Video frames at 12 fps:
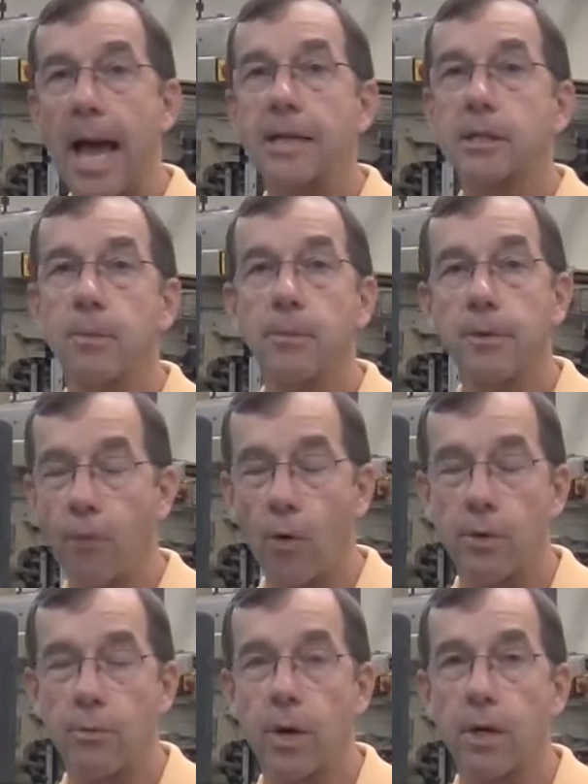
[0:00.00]
Ask them
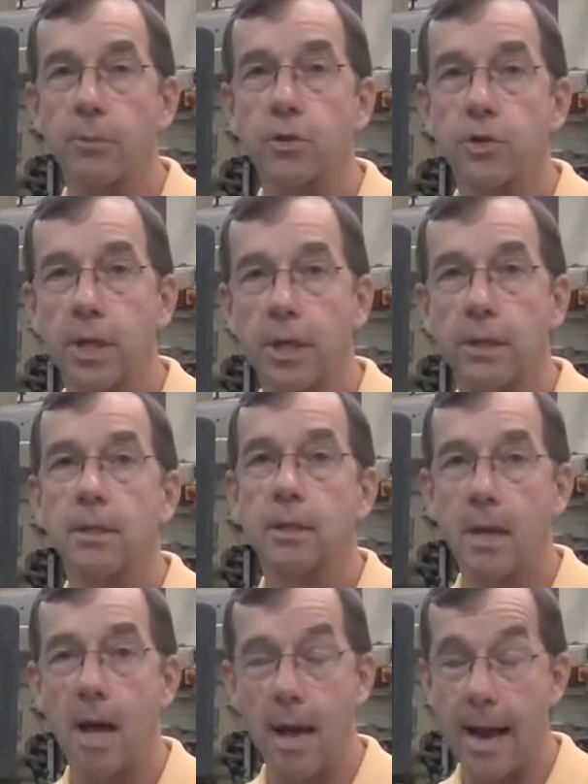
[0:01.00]
before you run the machine,
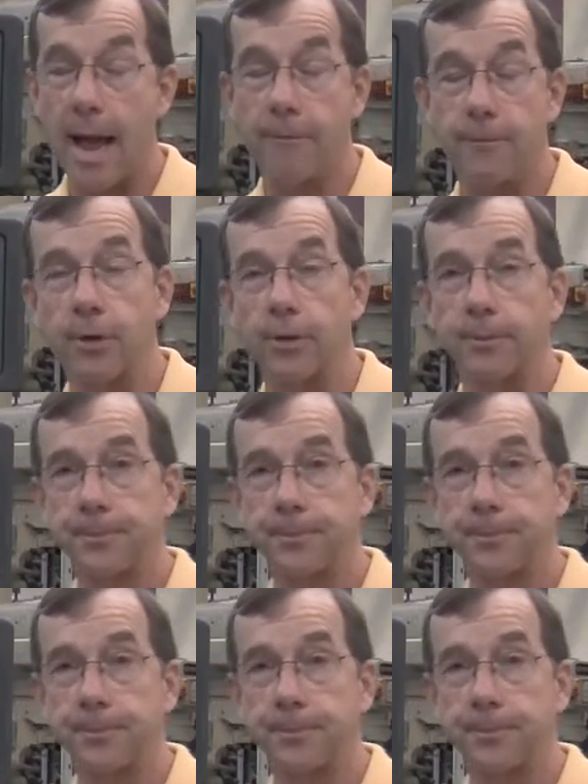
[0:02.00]
not after.